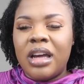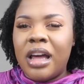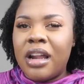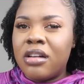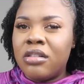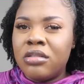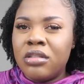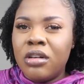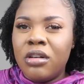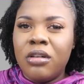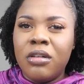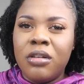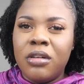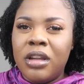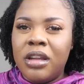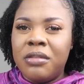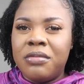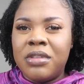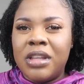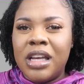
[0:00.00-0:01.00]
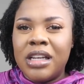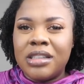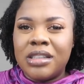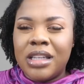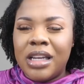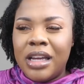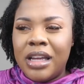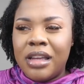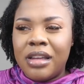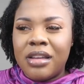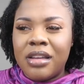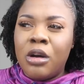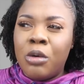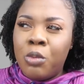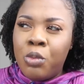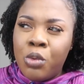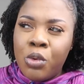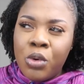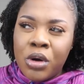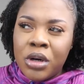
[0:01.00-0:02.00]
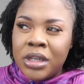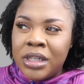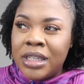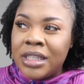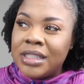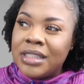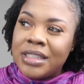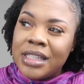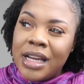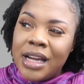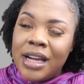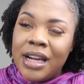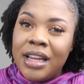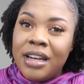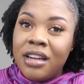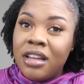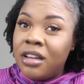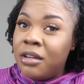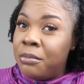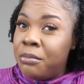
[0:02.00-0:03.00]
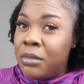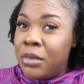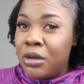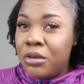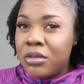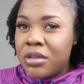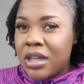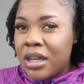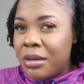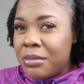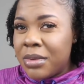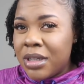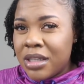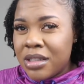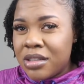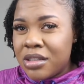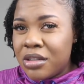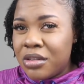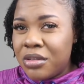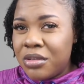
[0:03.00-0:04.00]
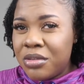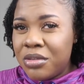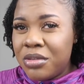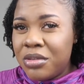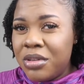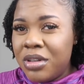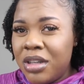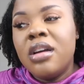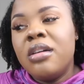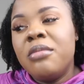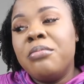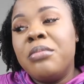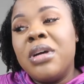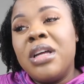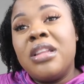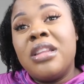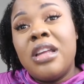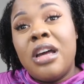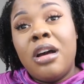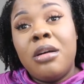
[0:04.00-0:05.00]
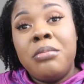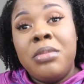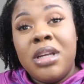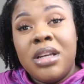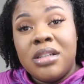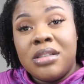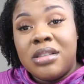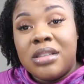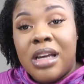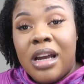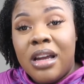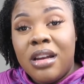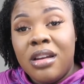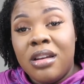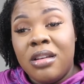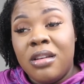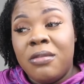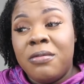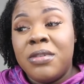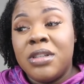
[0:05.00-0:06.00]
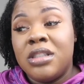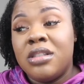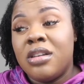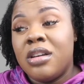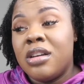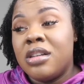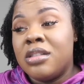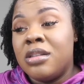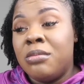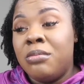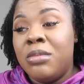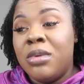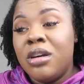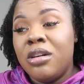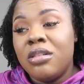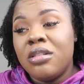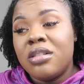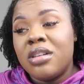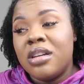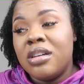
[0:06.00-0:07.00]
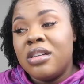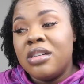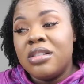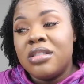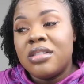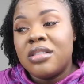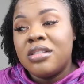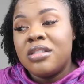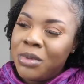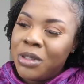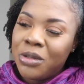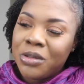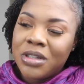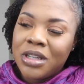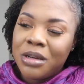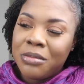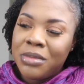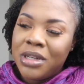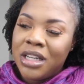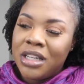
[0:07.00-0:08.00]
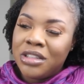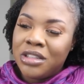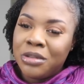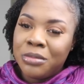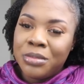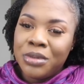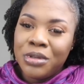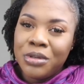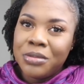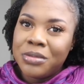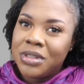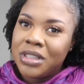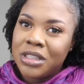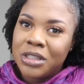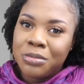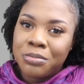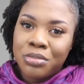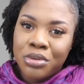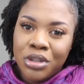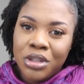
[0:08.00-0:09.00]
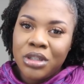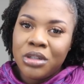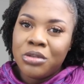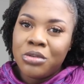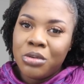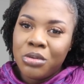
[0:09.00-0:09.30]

I don't know if that's like a warning sign of milk coming soon, but that'll be exciting if it's because of milk, because milk coming out your boobs is pretty